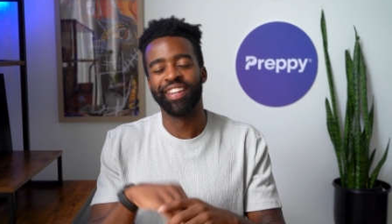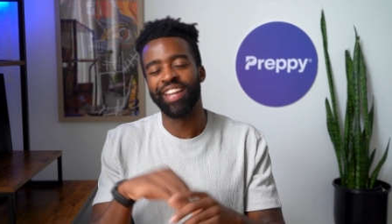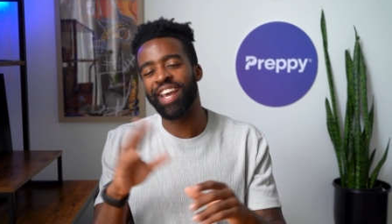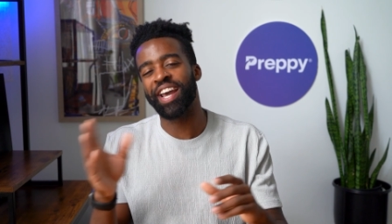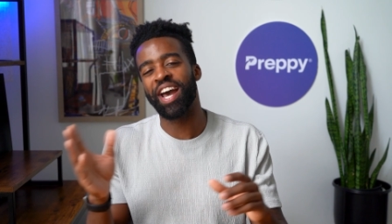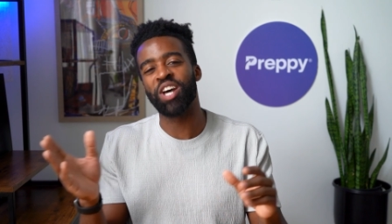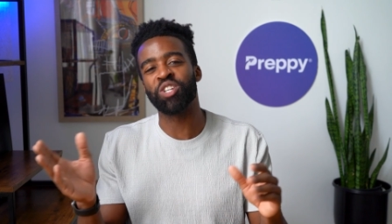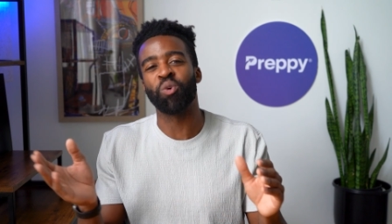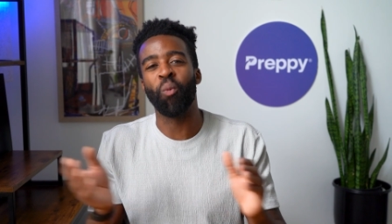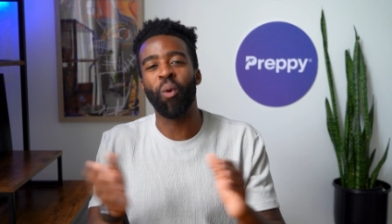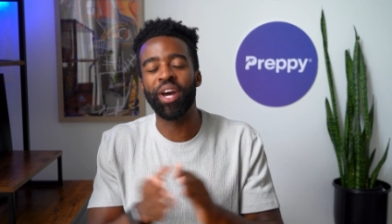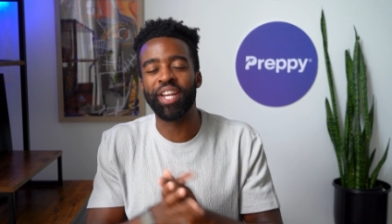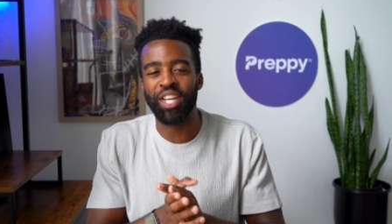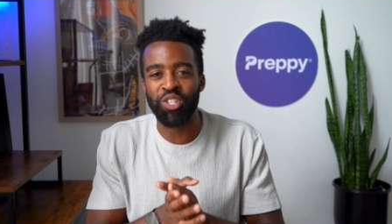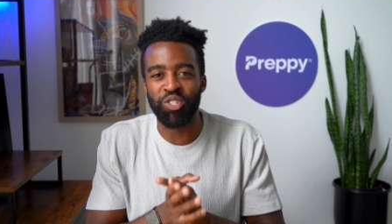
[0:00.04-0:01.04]
Hey guys,
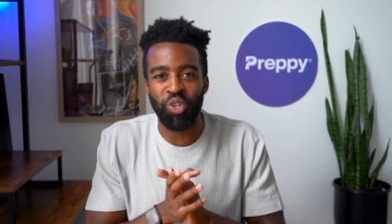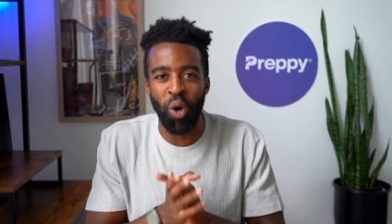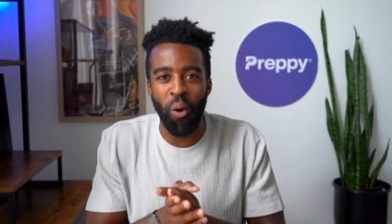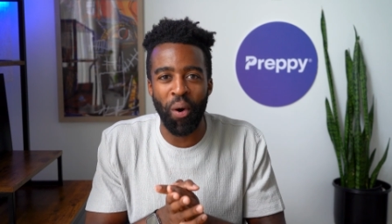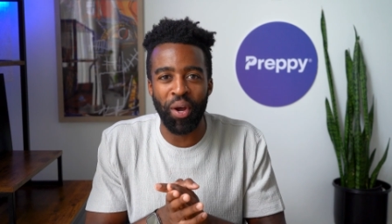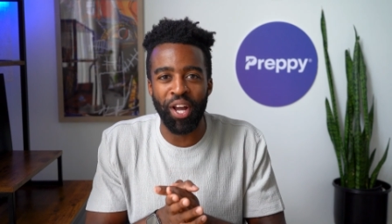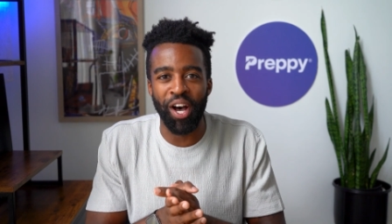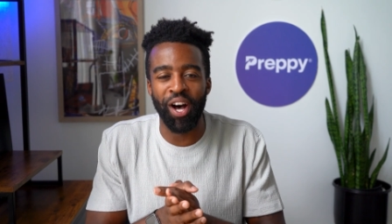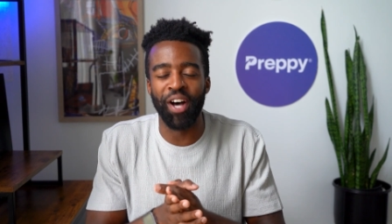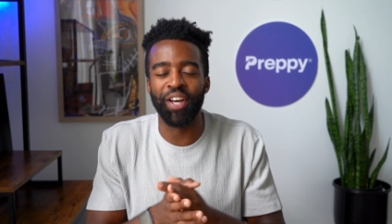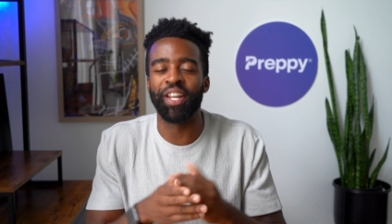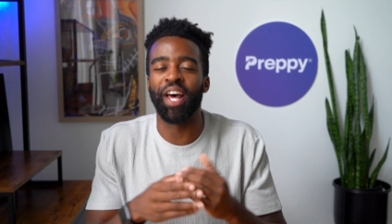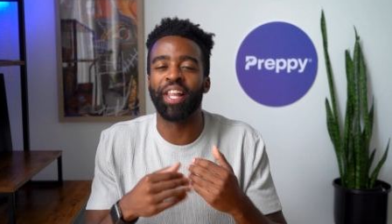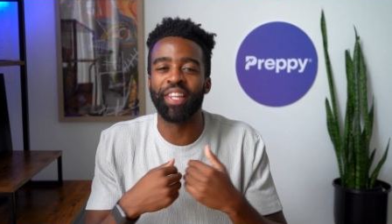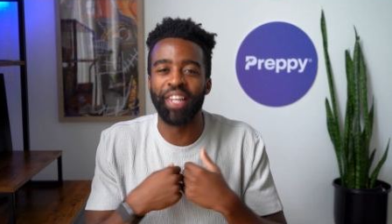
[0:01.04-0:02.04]
what is going
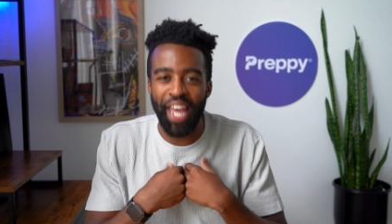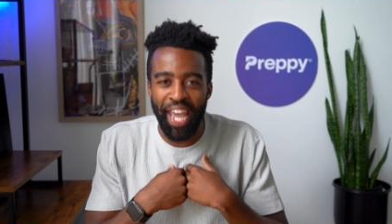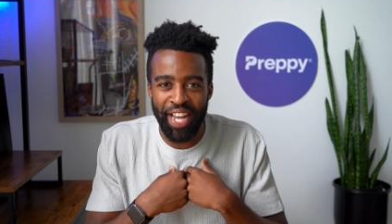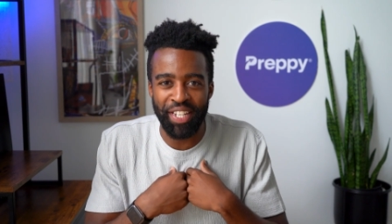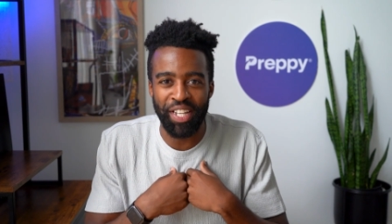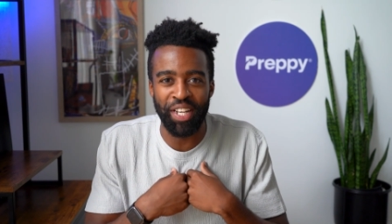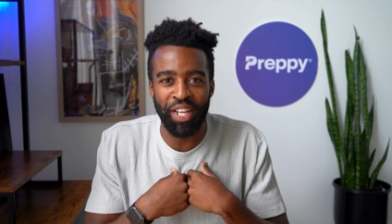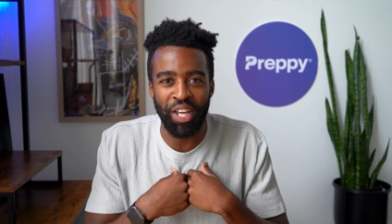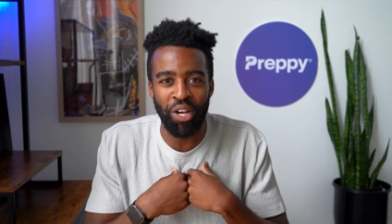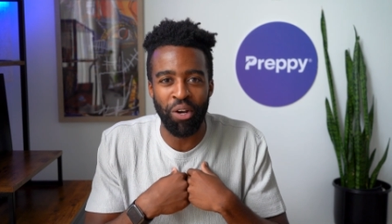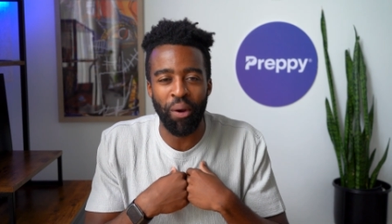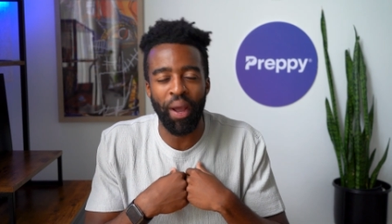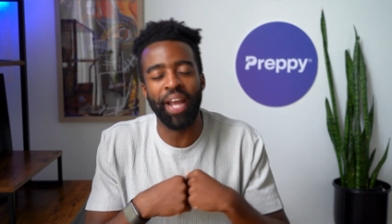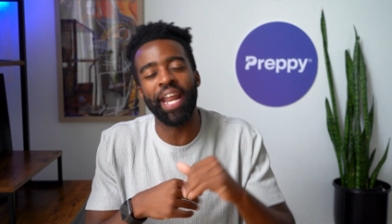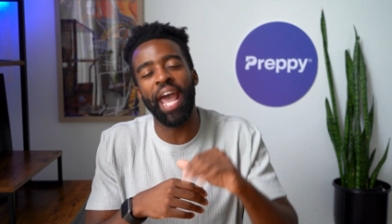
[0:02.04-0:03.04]
on? Landon
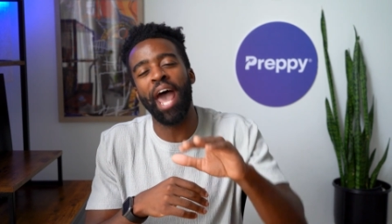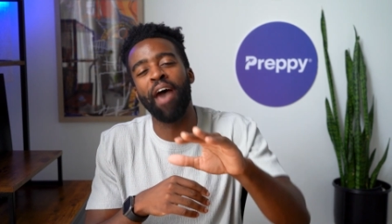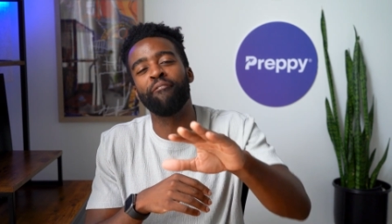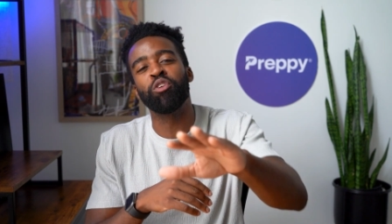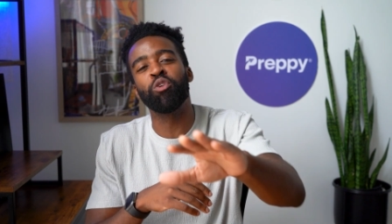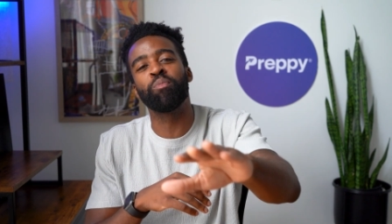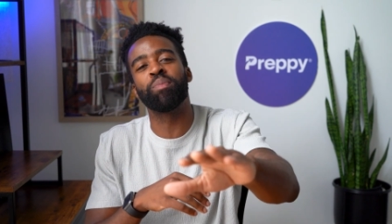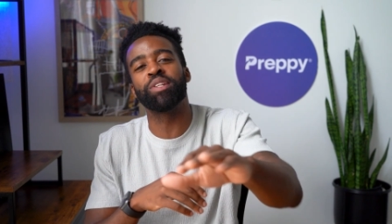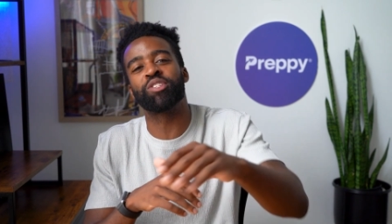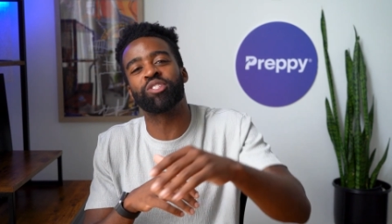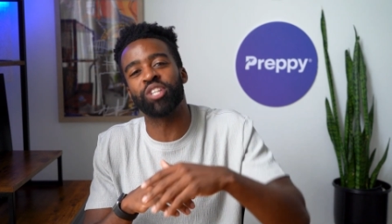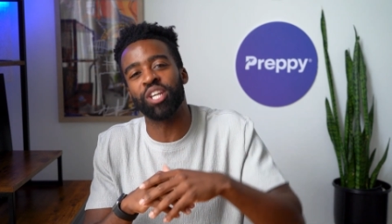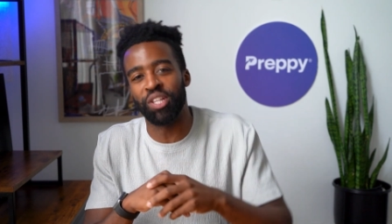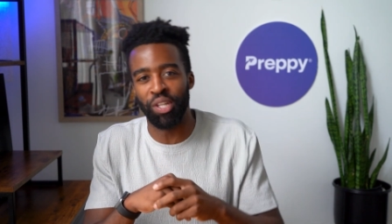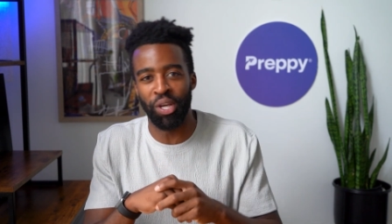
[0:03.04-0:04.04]
here, and have you been
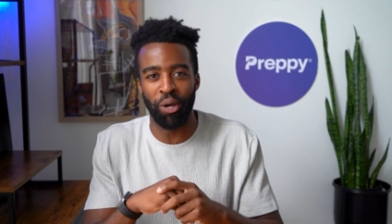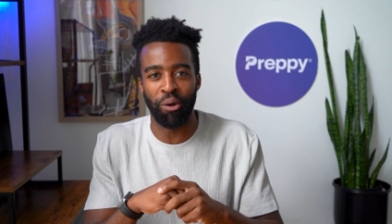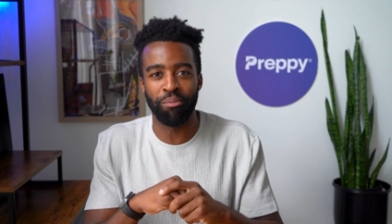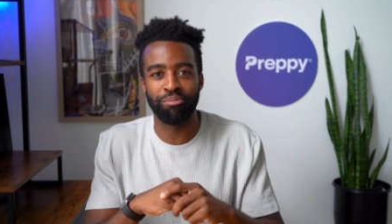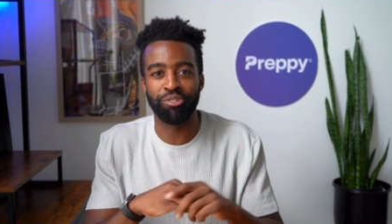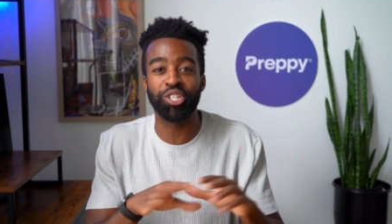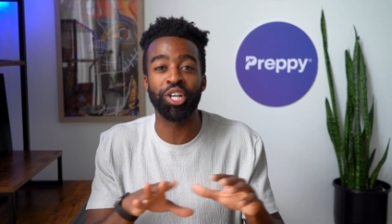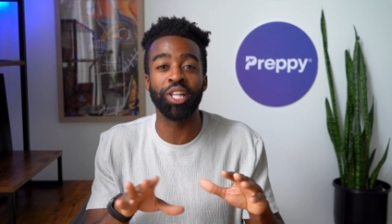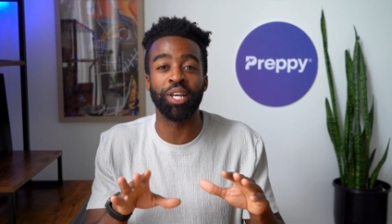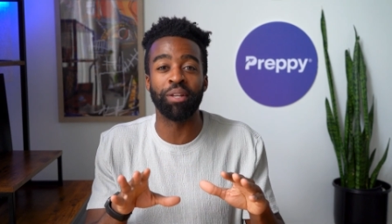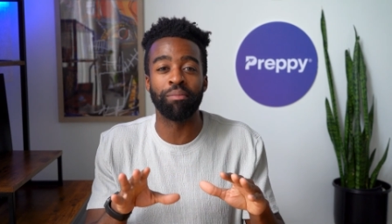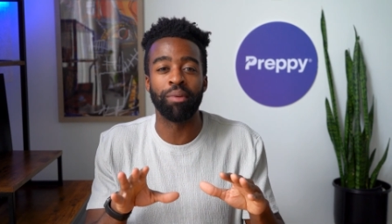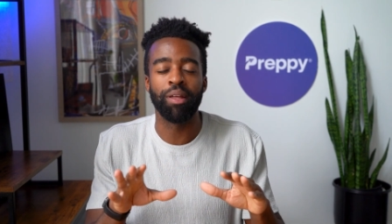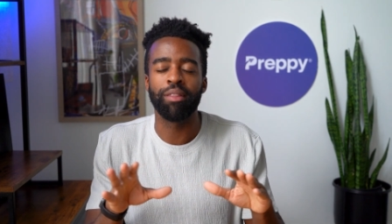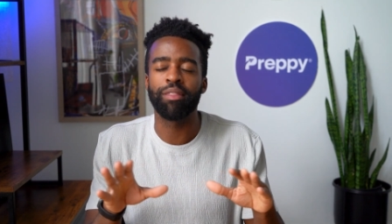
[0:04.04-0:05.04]
sitting there, chilling,